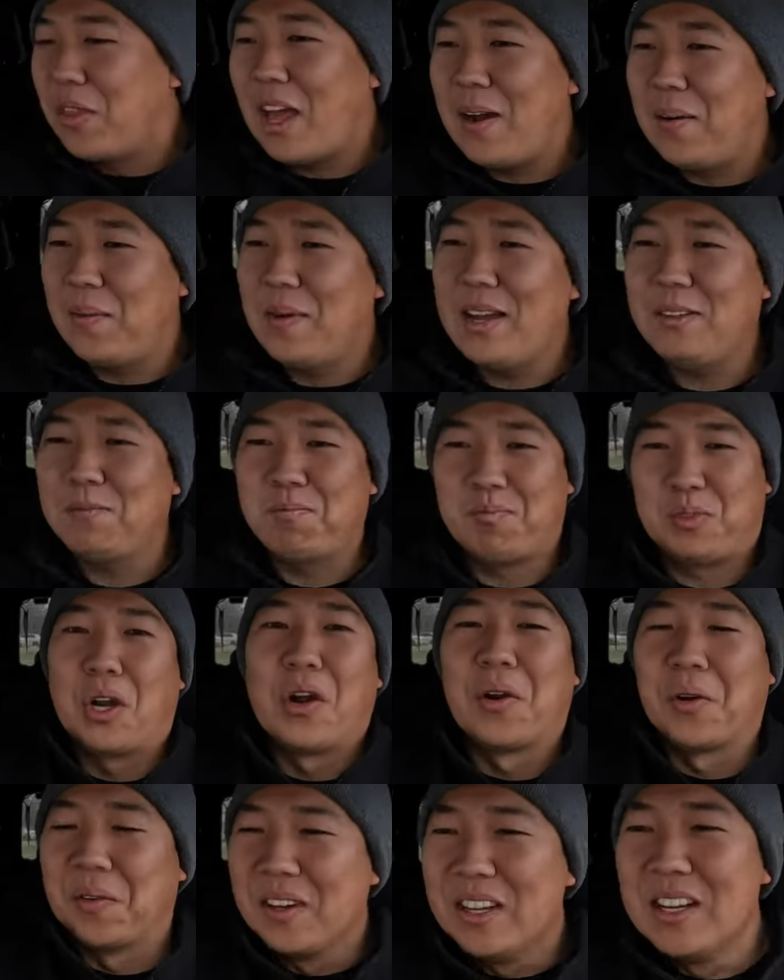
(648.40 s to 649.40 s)
that way,
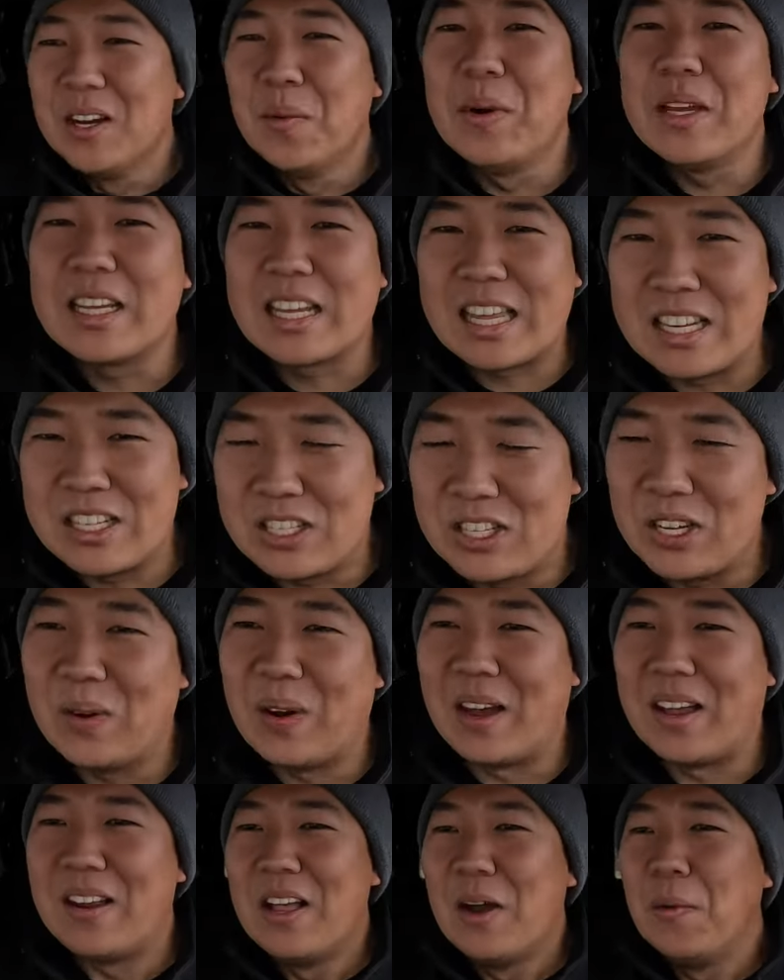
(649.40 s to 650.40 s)
sure, we can do
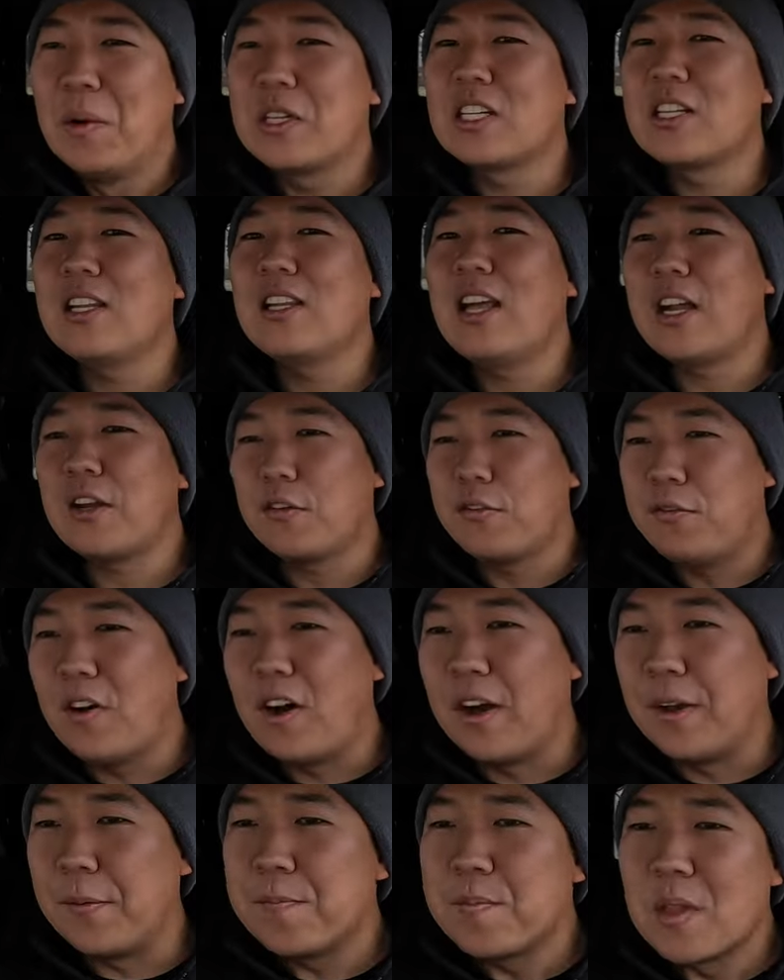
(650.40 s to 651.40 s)
it, which is a lot of
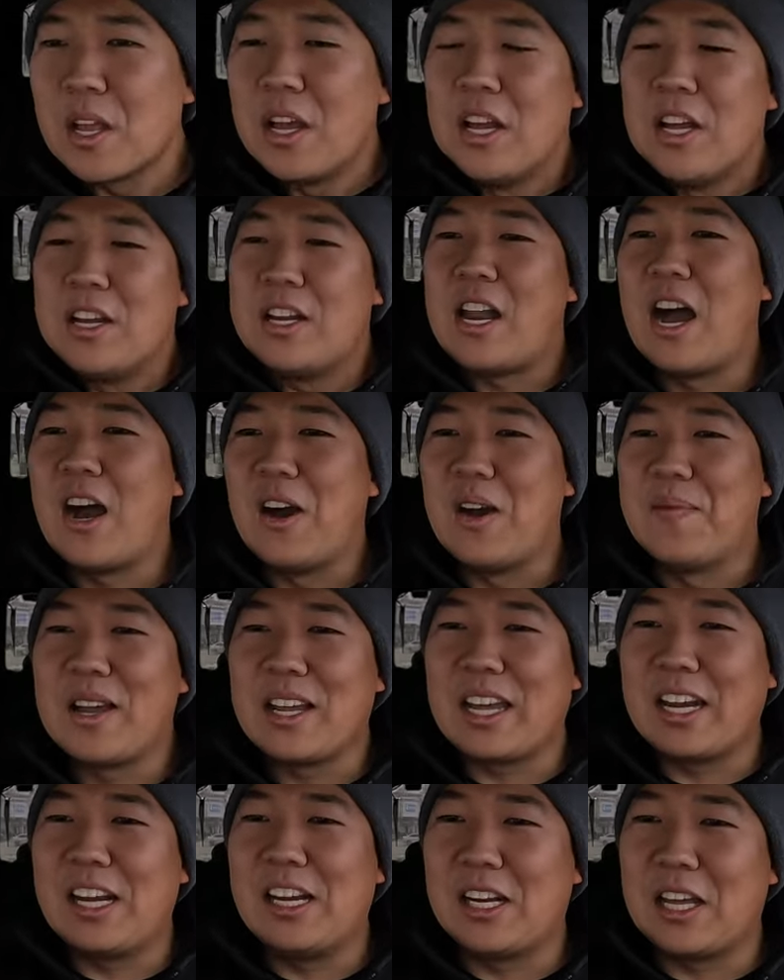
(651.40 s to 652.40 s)
fun. Now, am I
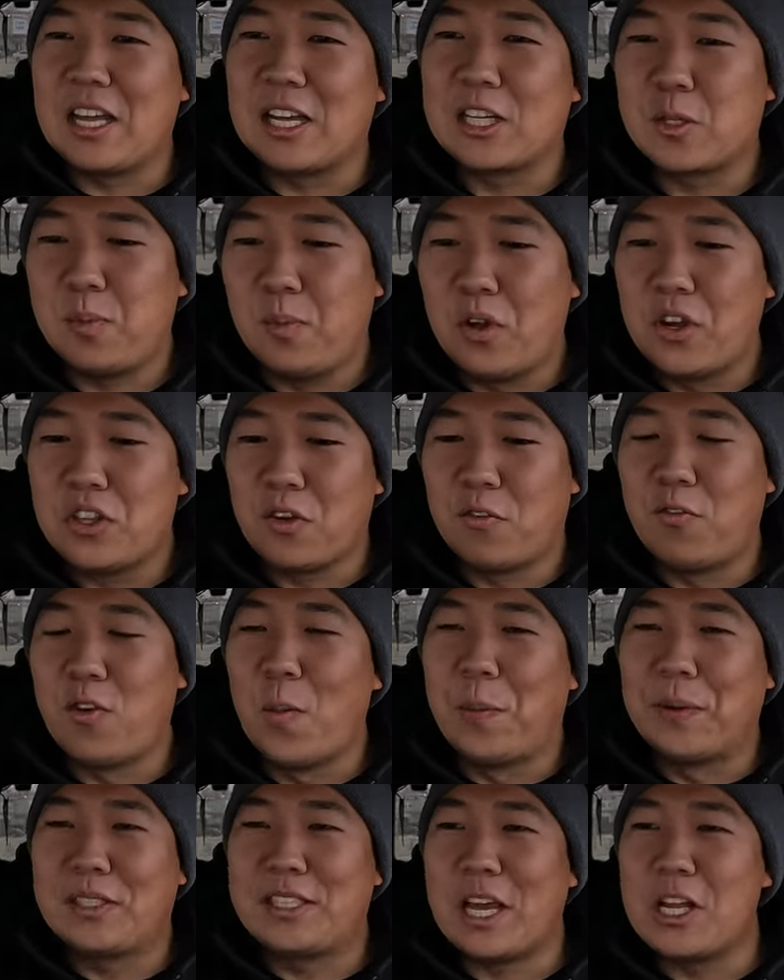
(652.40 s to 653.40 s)
getting to exploit the full
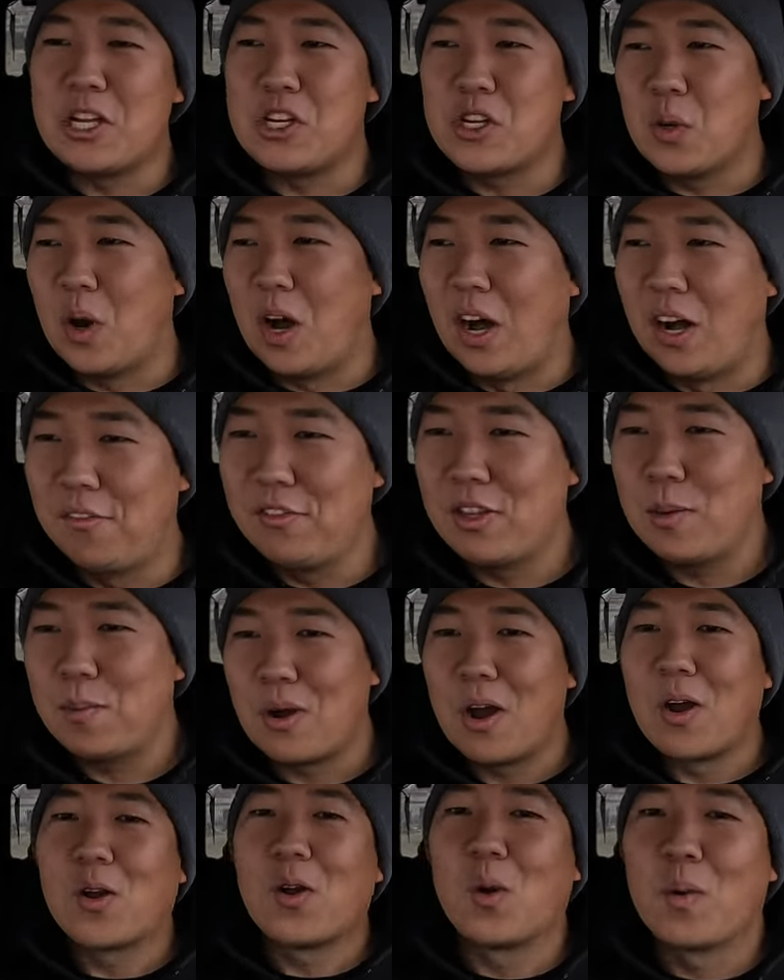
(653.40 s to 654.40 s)
potential of the
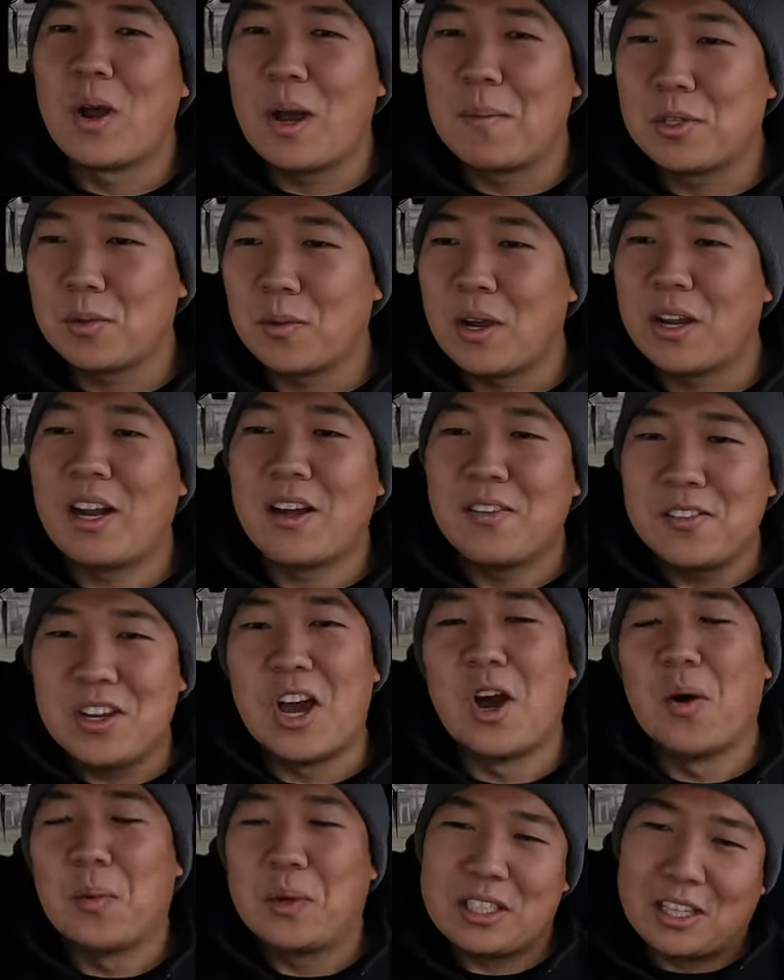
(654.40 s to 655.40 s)
Bronco Raptor right now?
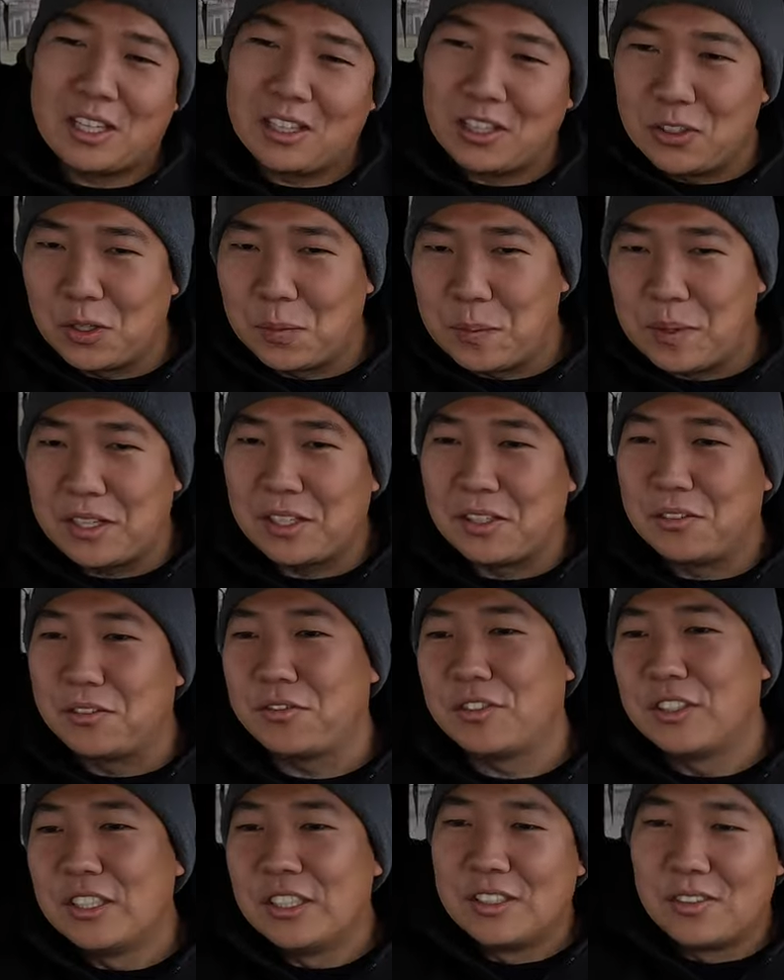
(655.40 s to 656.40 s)
No, we did a little bit
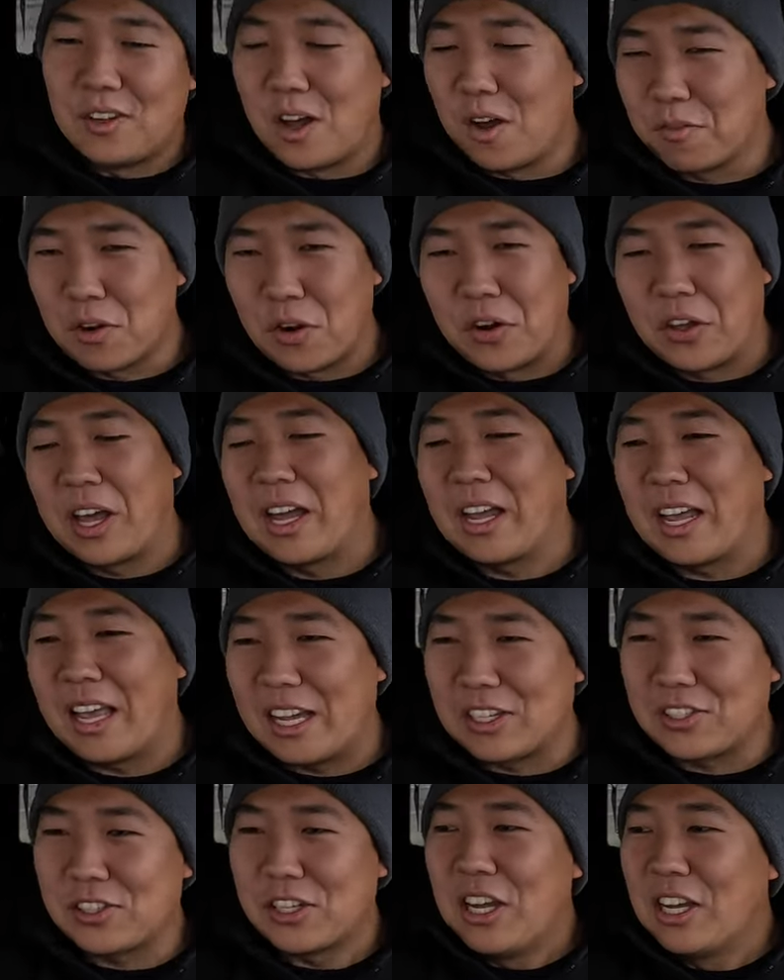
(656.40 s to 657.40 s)
of off-roading, I
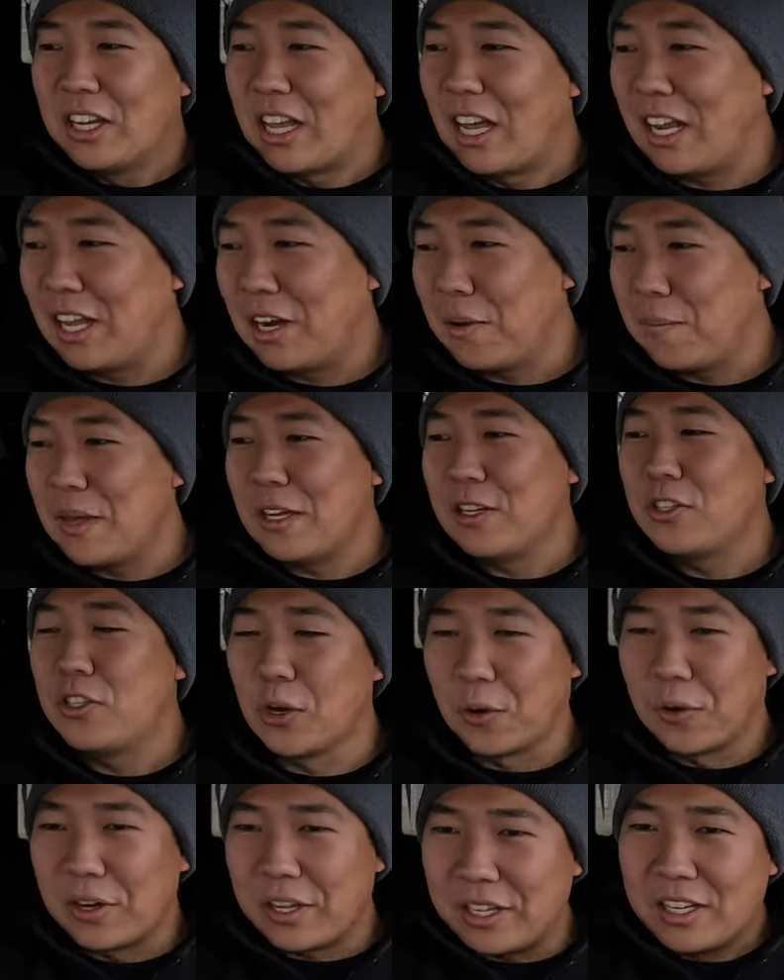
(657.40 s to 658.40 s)
guess, getting it a bit
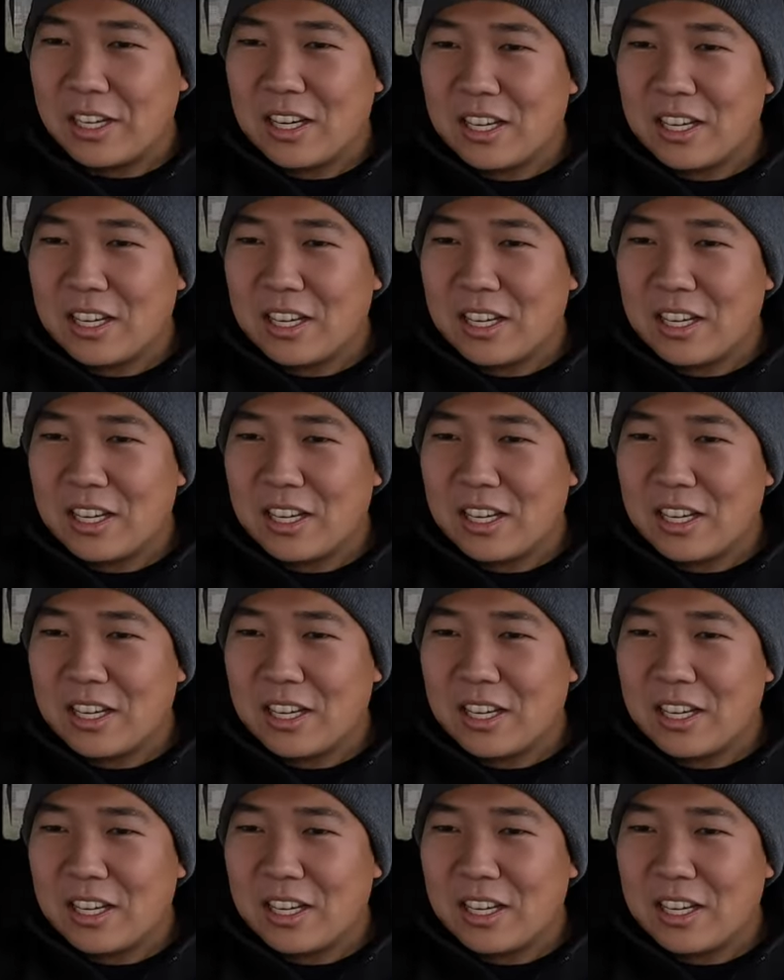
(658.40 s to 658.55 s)
dirty,